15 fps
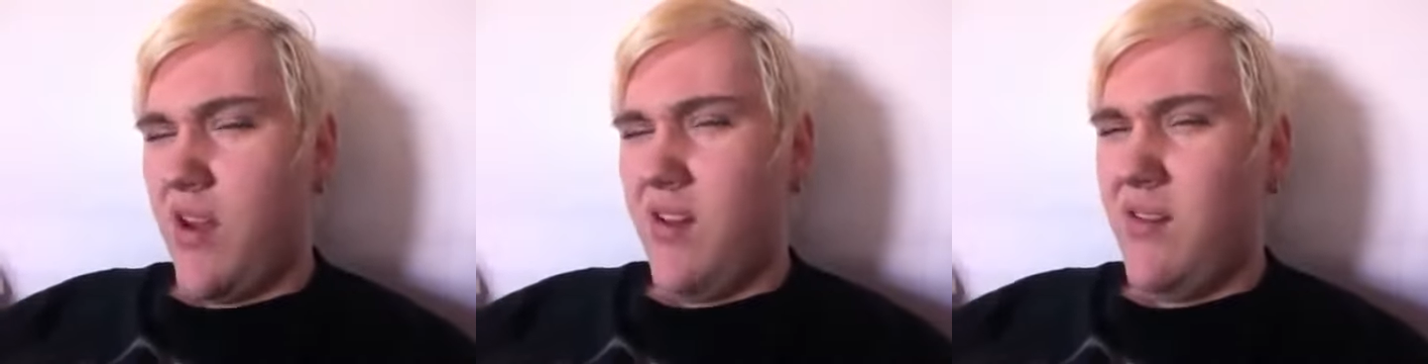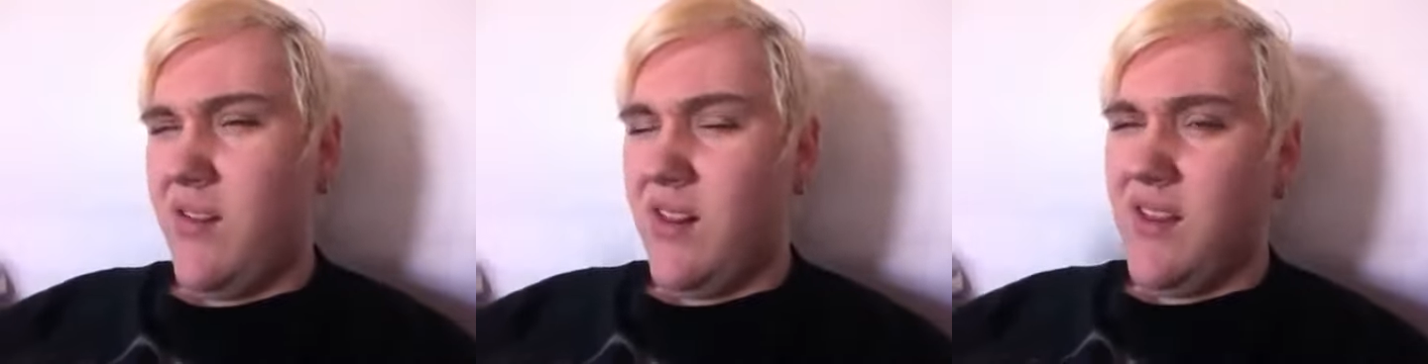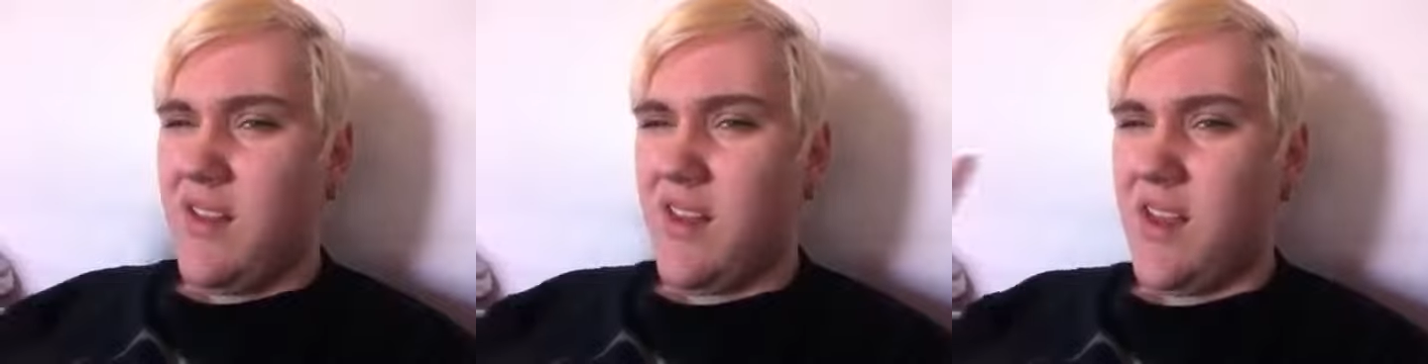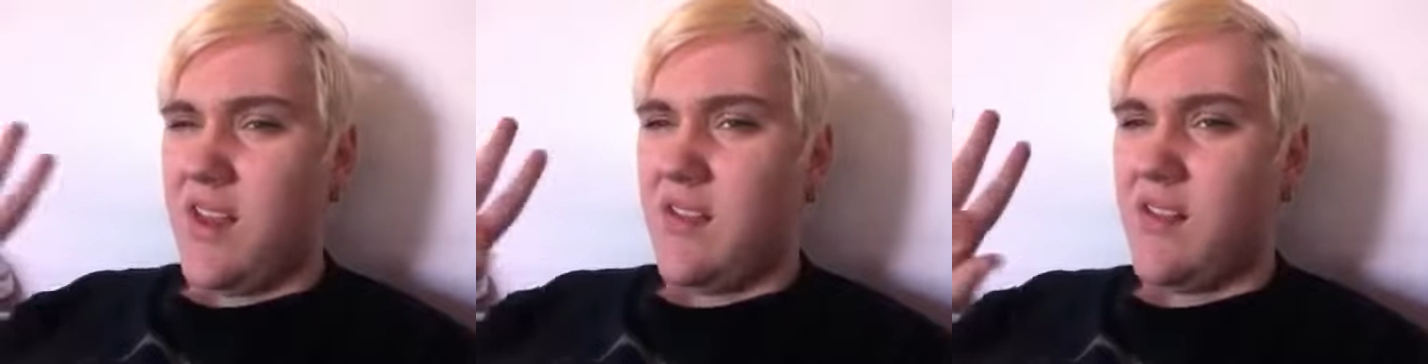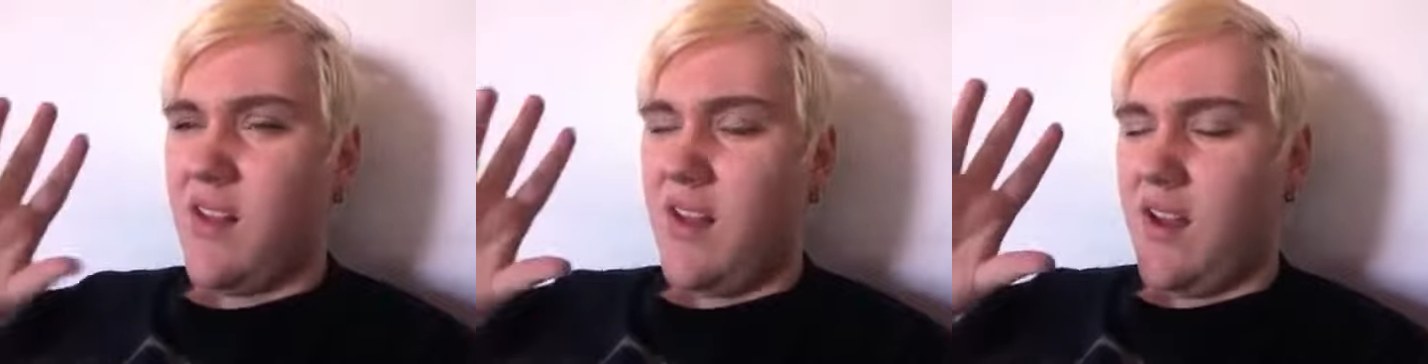only
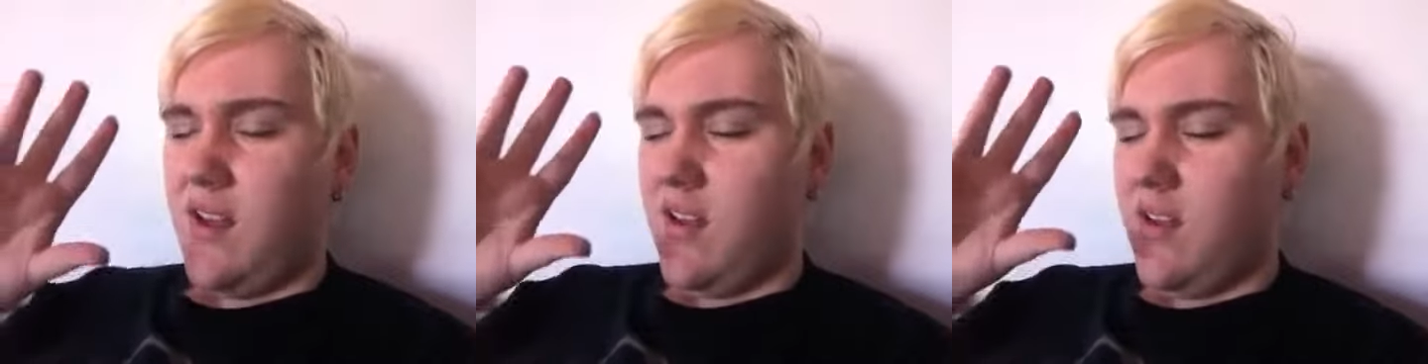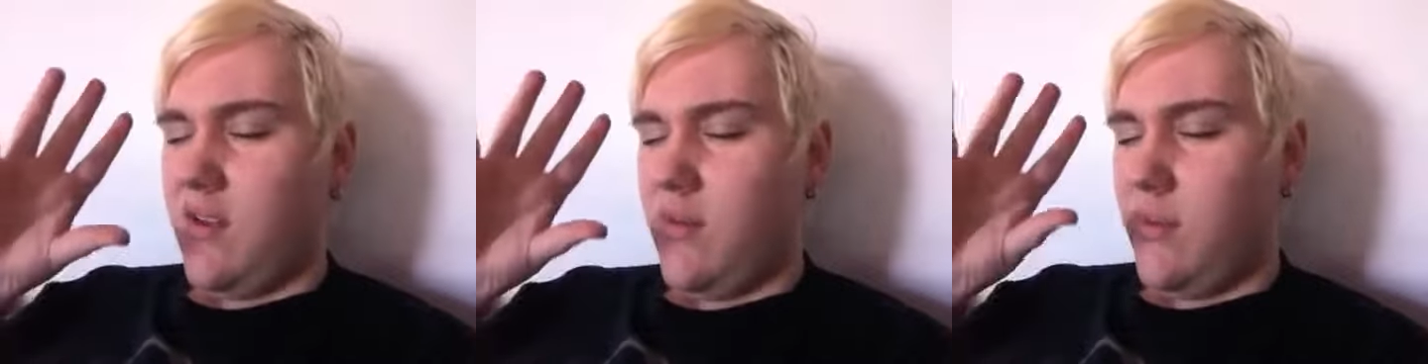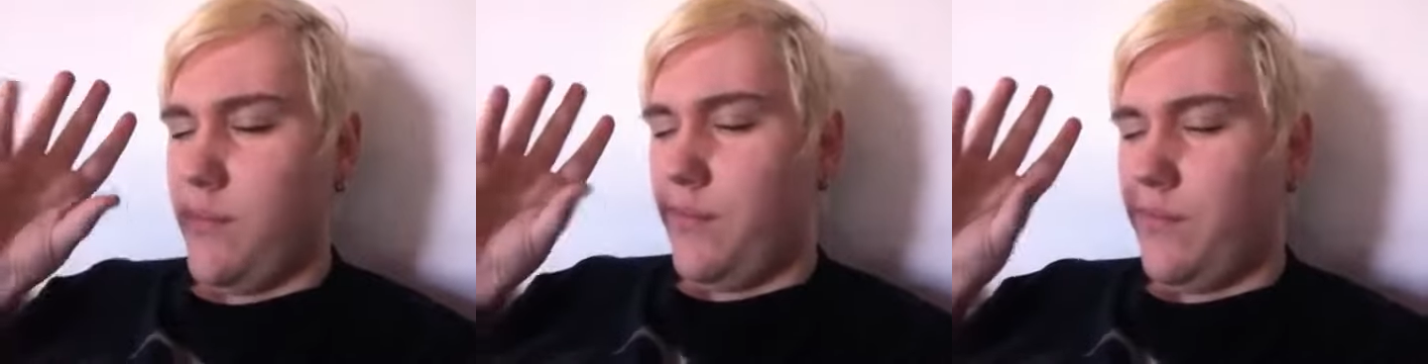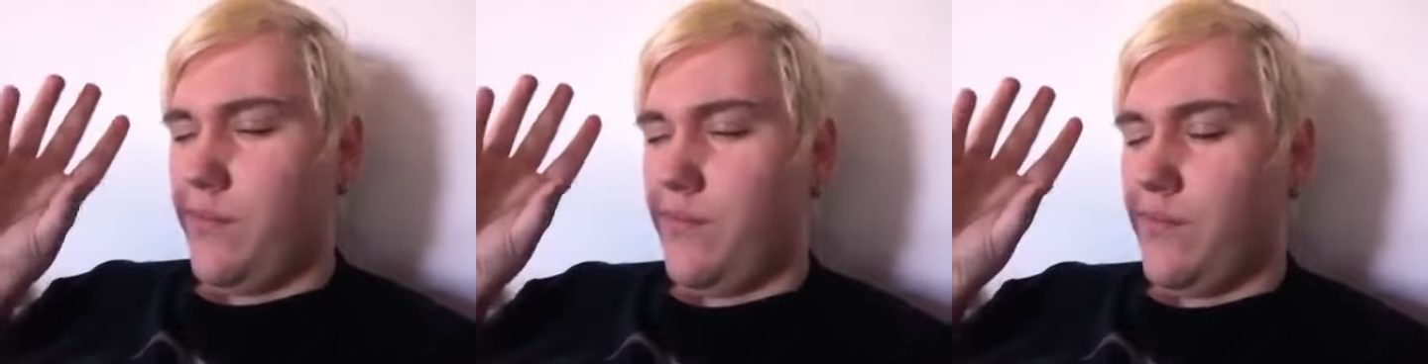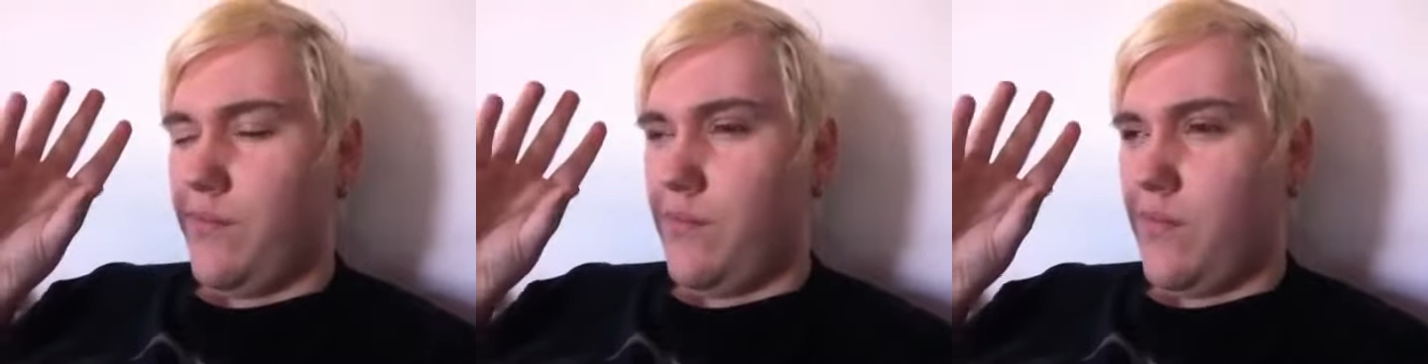things like
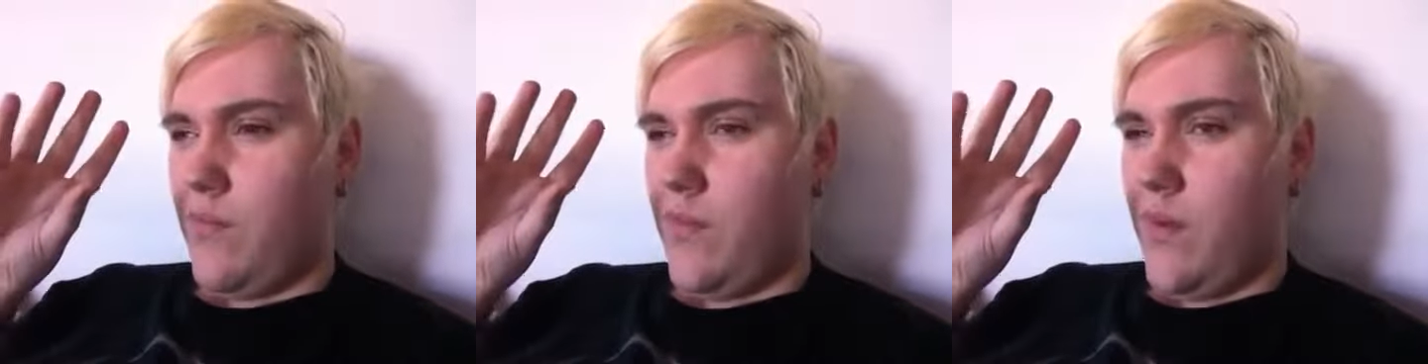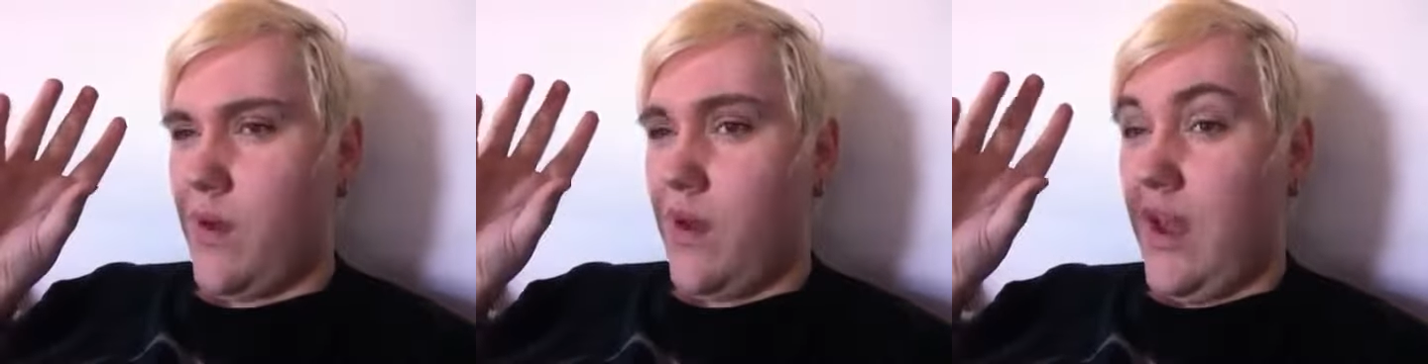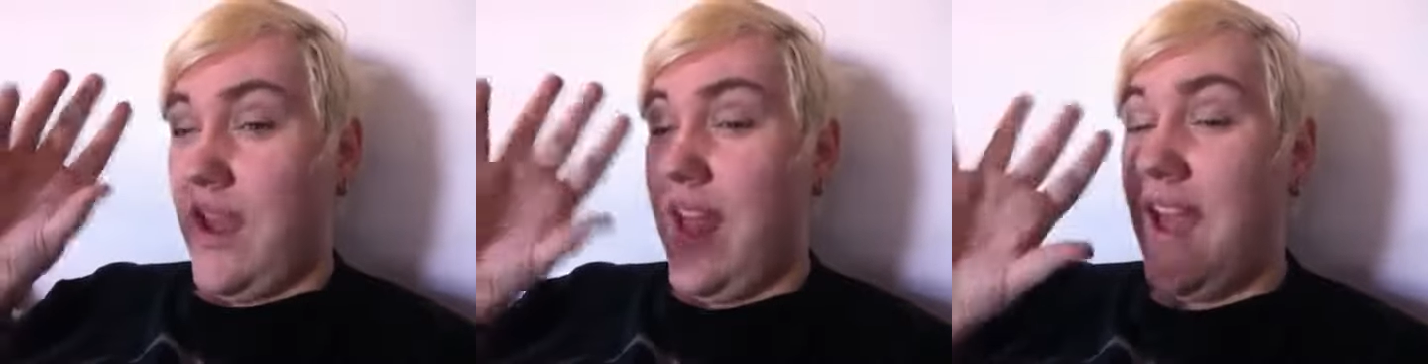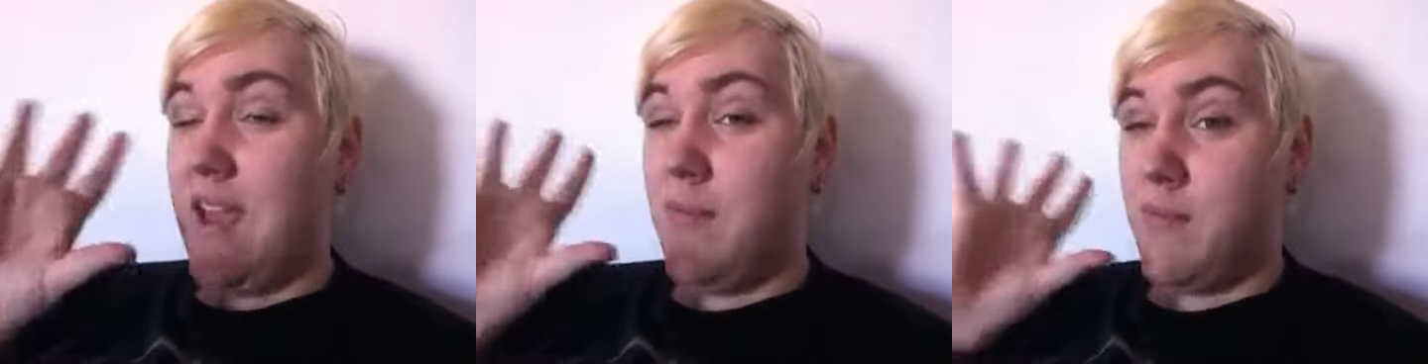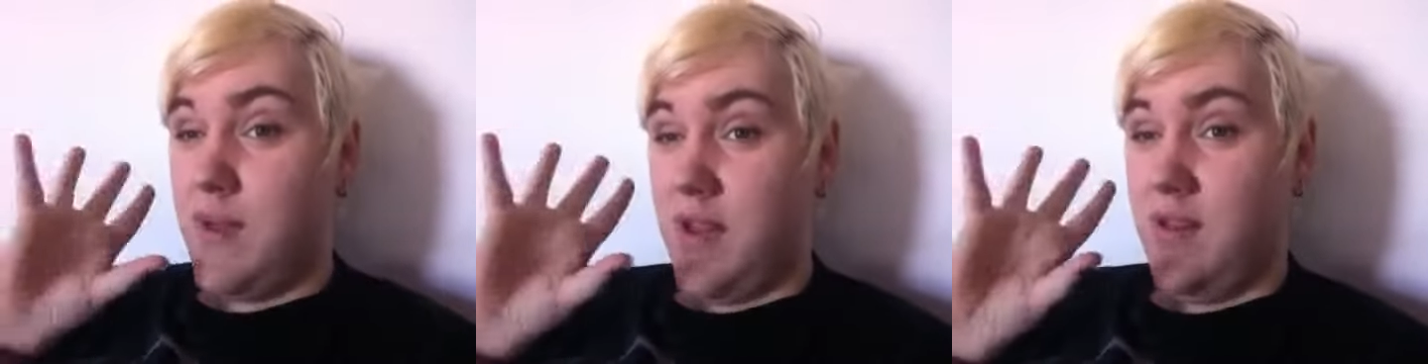I
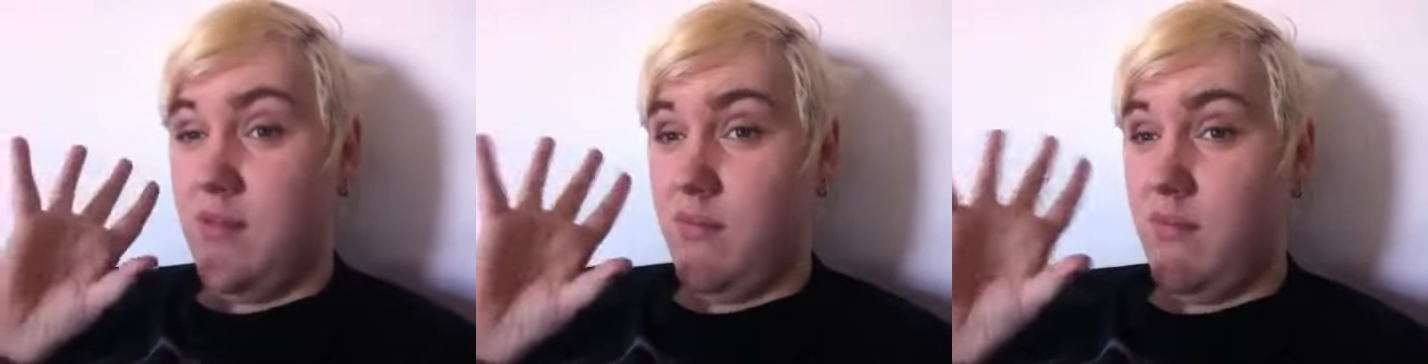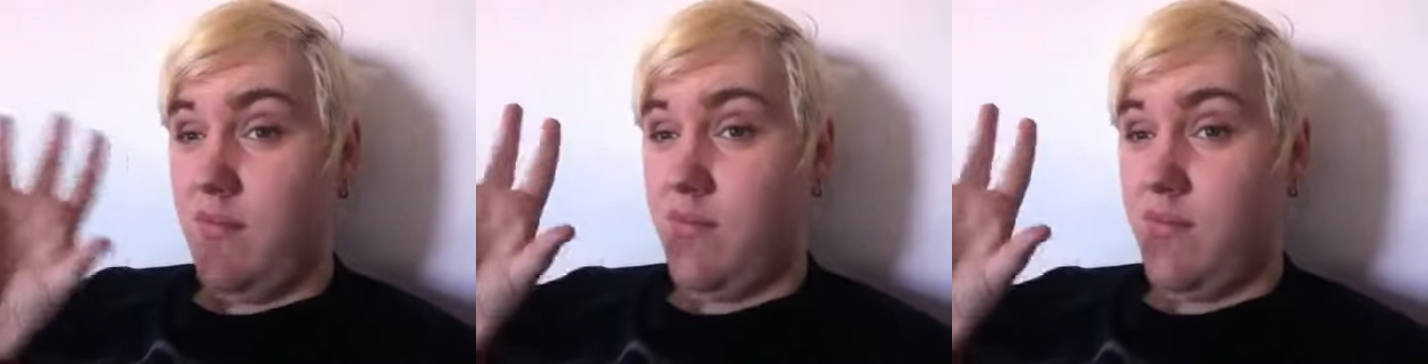hate mint,